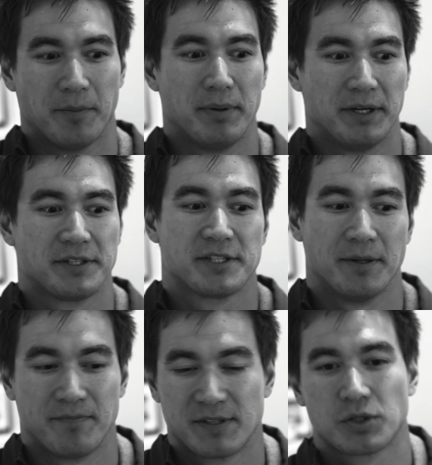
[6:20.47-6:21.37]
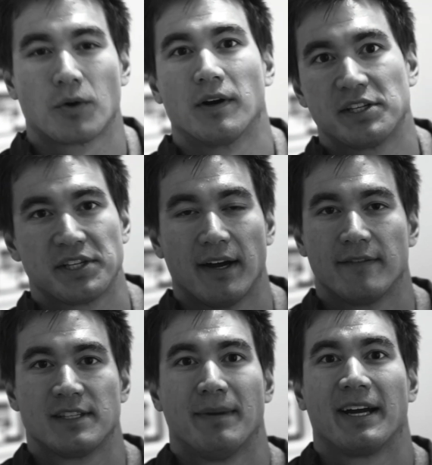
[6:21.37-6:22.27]
build some storage
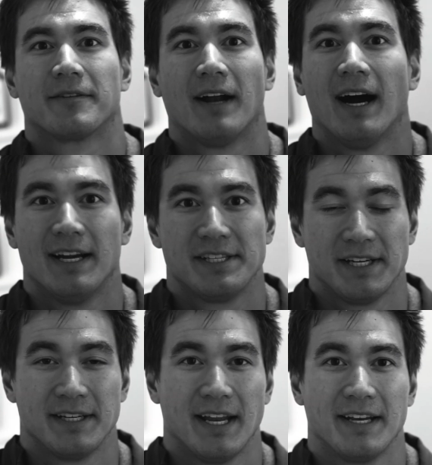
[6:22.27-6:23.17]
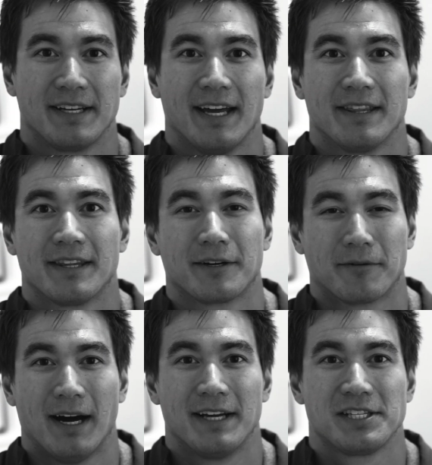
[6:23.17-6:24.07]
shelves in my garage and get the
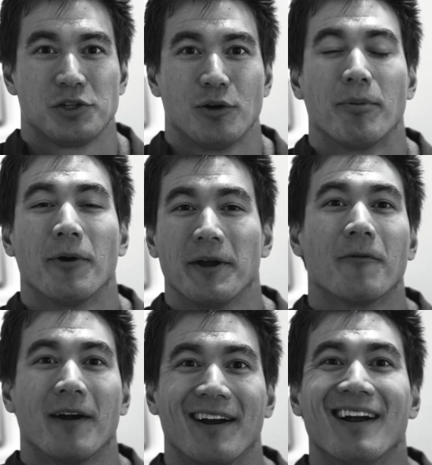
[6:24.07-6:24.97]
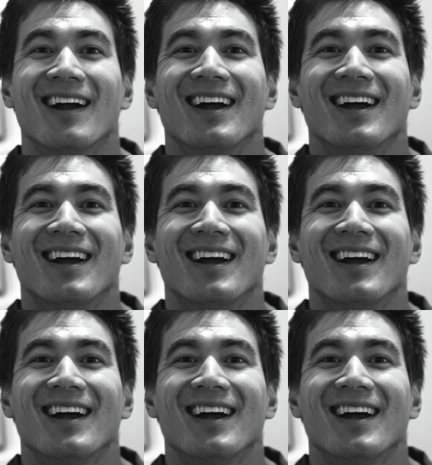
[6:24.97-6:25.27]
garage to a point where